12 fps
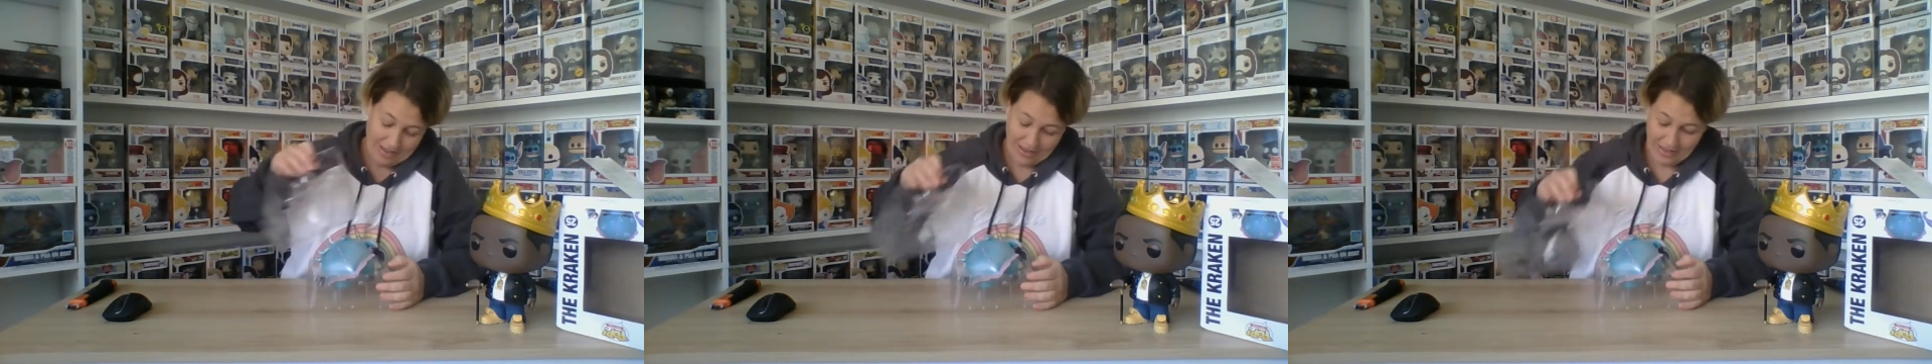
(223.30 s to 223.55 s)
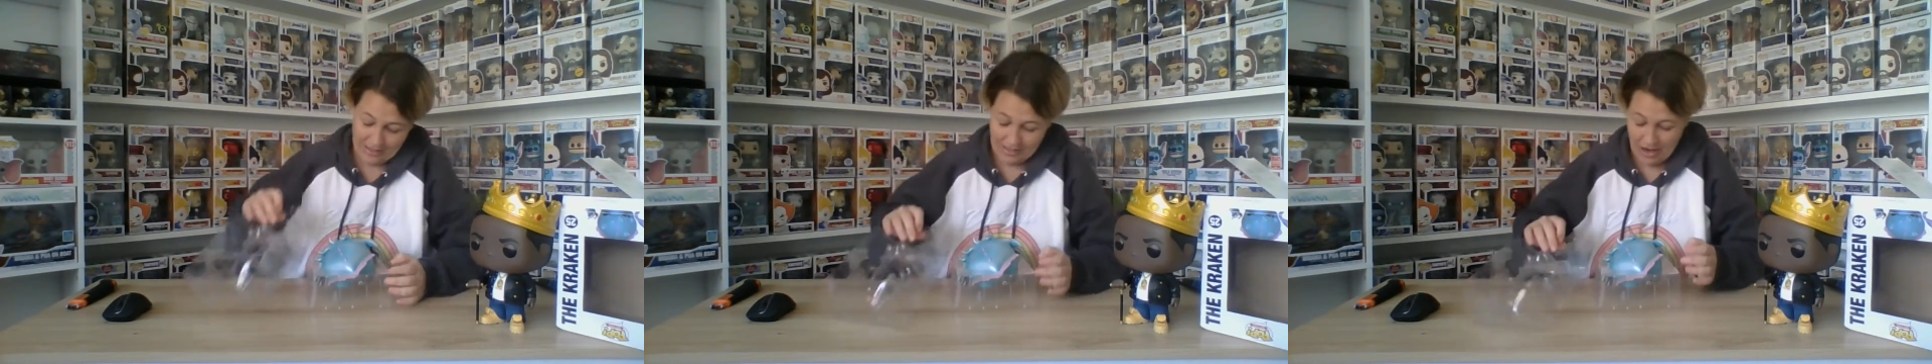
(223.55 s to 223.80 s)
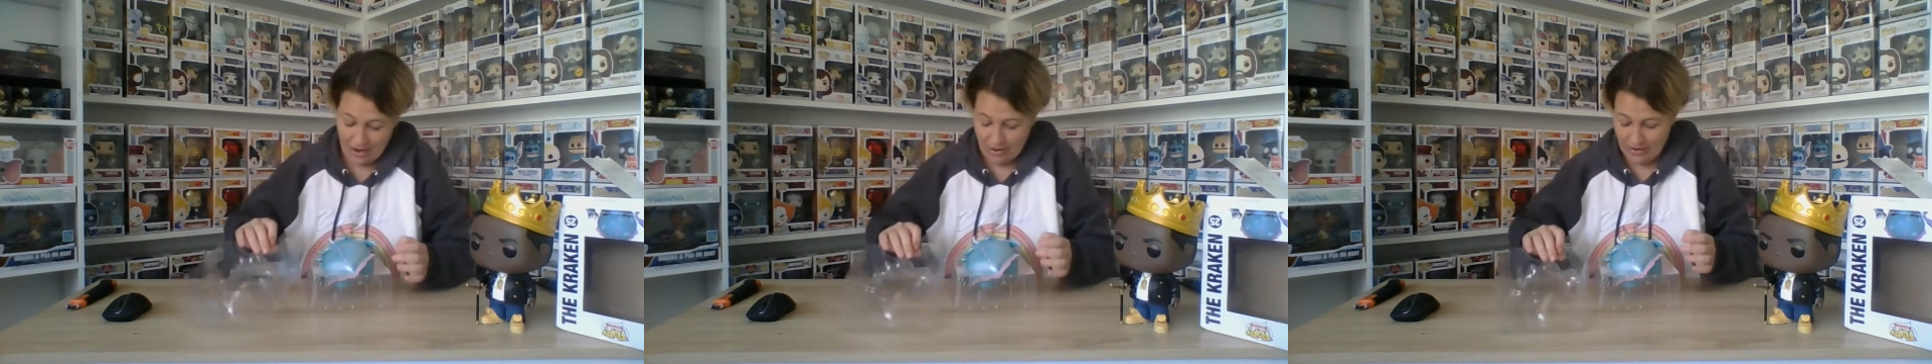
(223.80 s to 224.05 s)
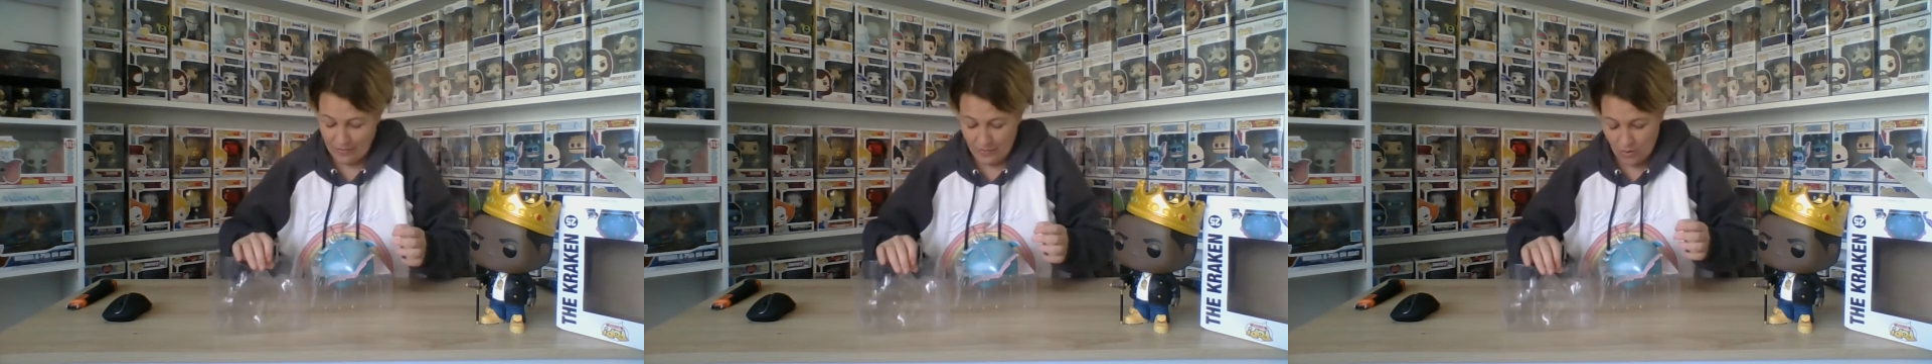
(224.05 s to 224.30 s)
He's
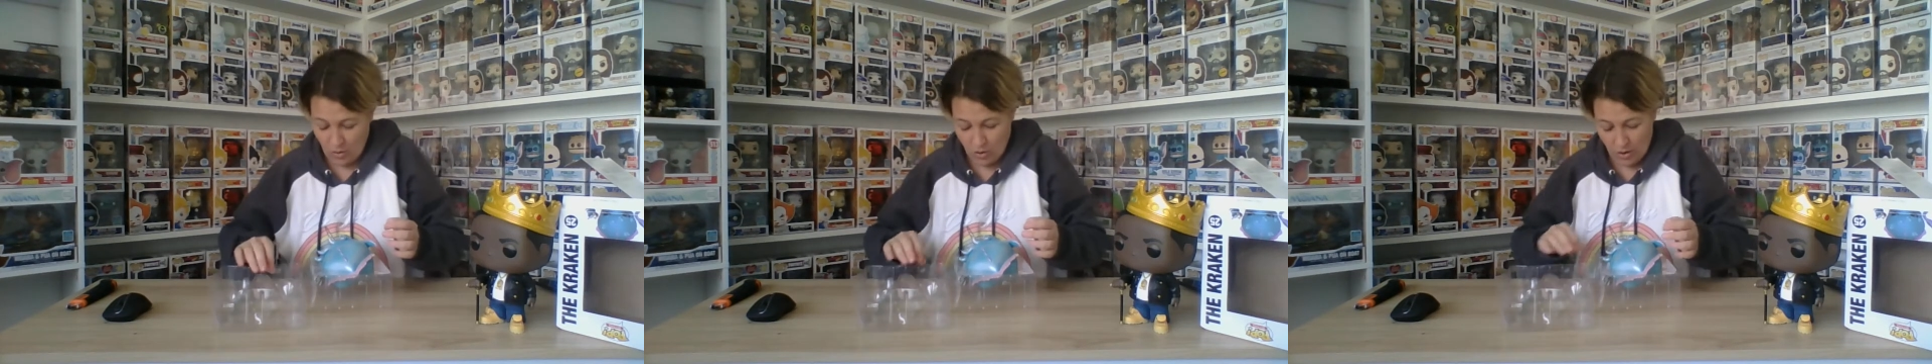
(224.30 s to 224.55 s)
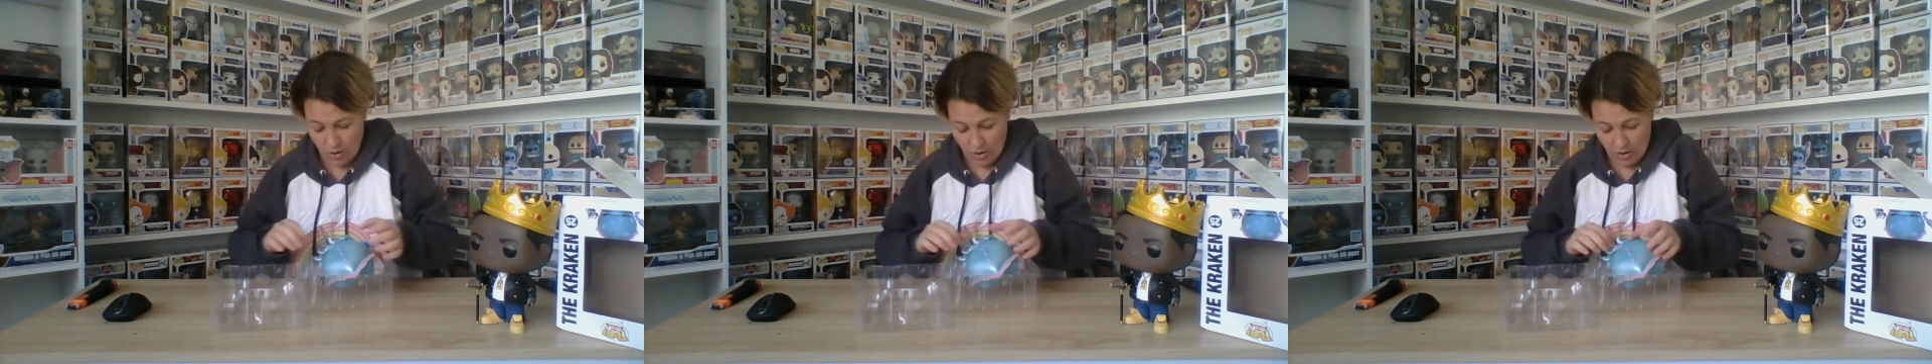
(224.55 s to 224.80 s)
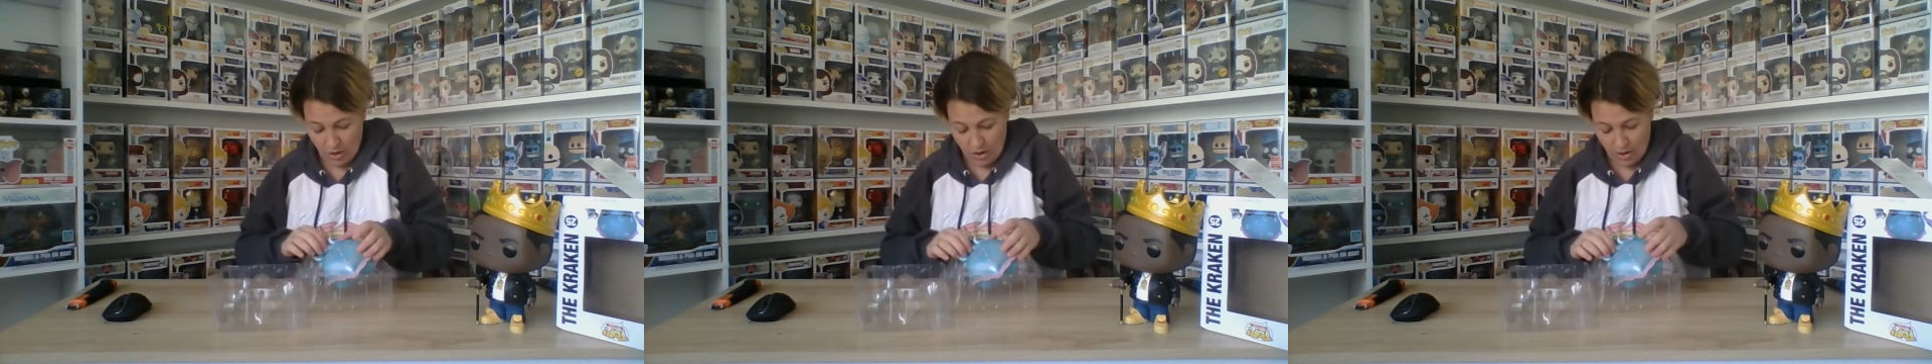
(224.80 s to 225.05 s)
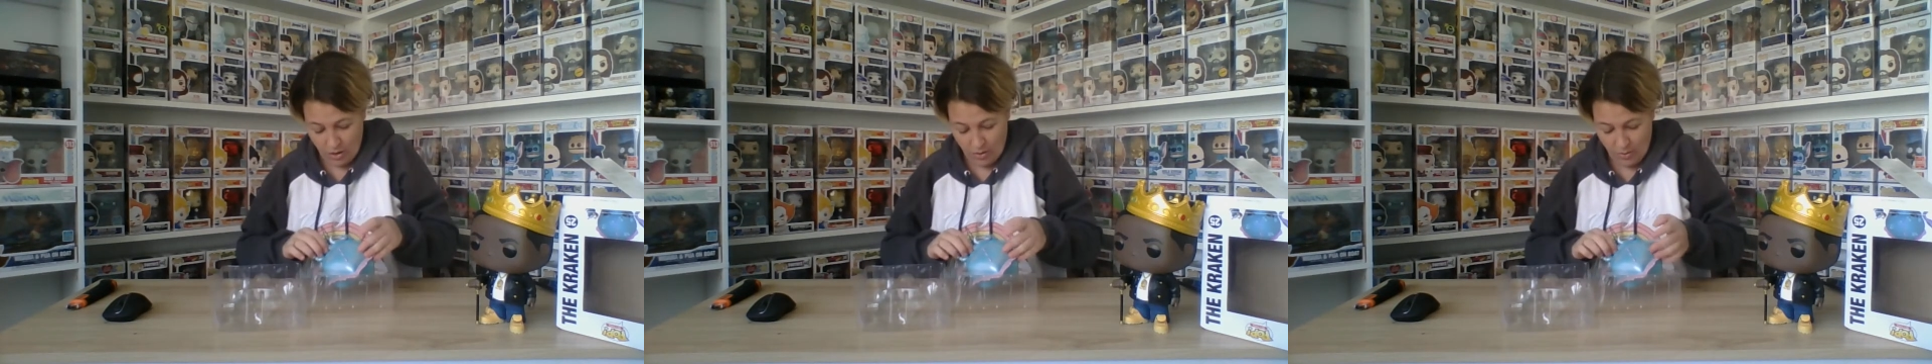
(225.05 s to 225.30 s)
going for
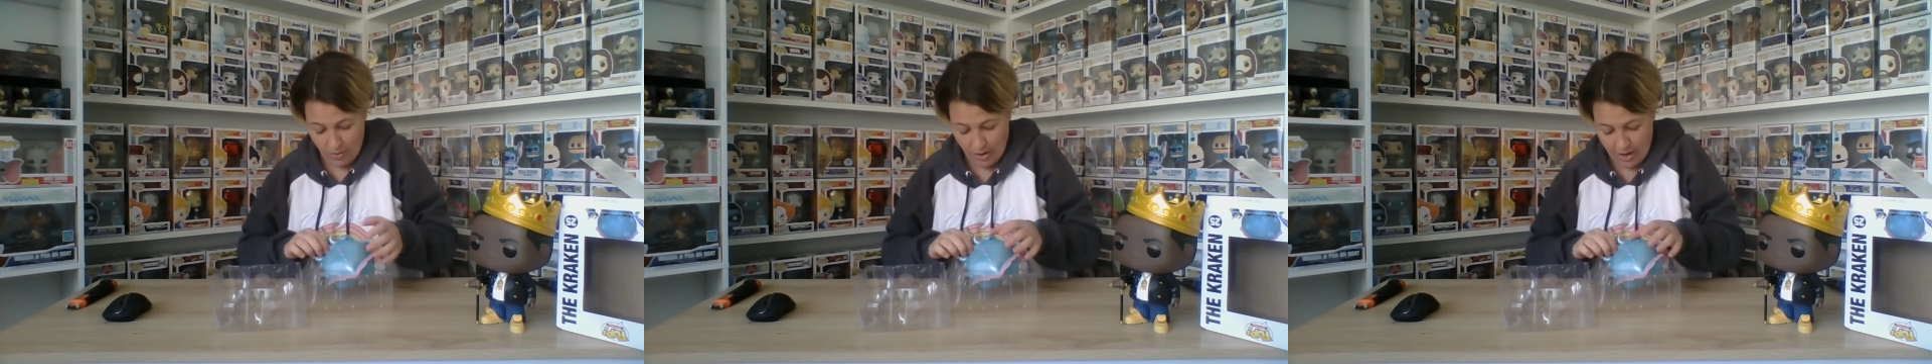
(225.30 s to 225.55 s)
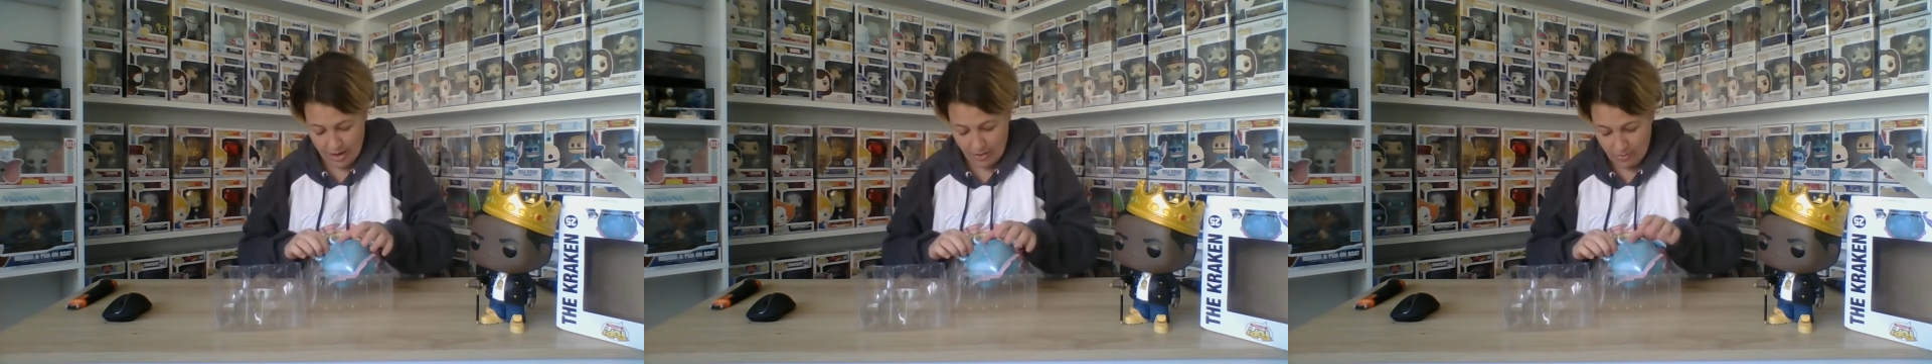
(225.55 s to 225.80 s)
quite...